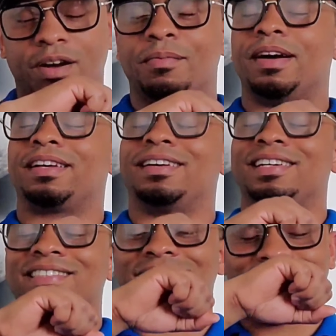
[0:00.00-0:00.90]
my
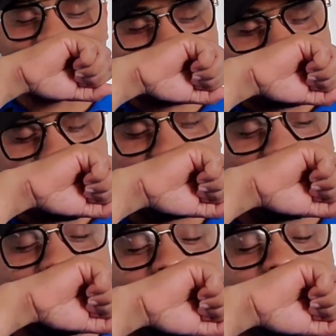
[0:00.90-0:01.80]
god, it does
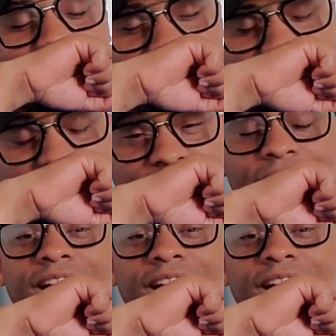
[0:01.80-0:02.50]
smell a lot